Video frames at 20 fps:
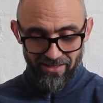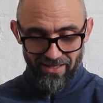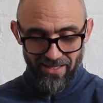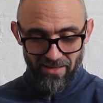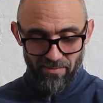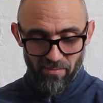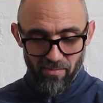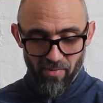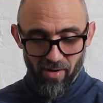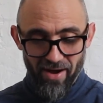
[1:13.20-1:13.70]

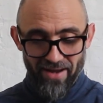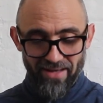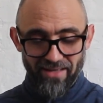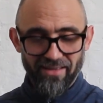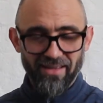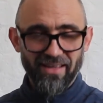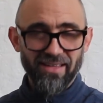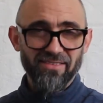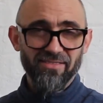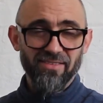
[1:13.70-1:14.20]
in
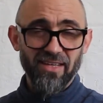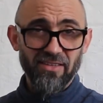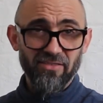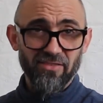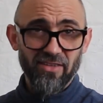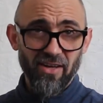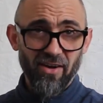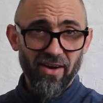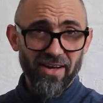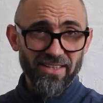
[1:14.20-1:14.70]
mind. It's
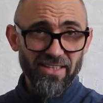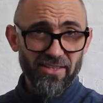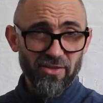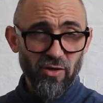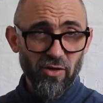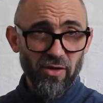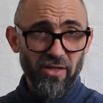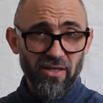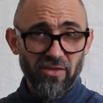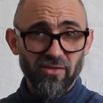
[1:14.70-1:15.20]
the idea
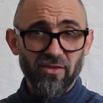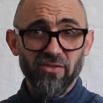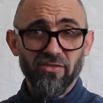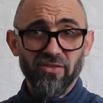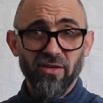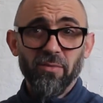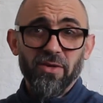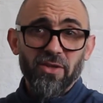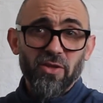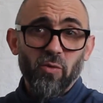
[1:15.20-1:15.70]
that there's
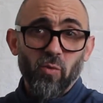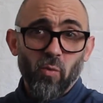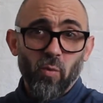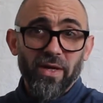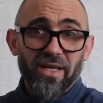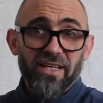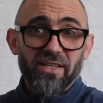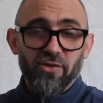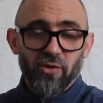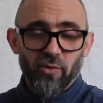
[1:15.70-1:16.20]
something that
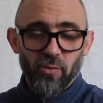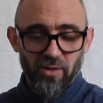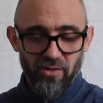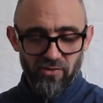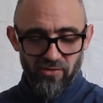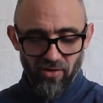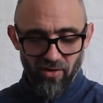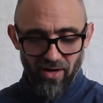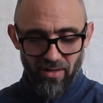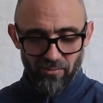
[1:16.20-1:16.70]
we do at
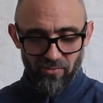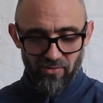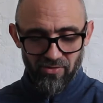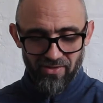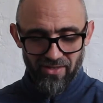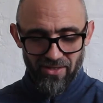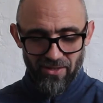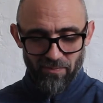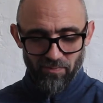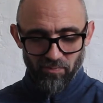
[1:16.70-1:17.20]
times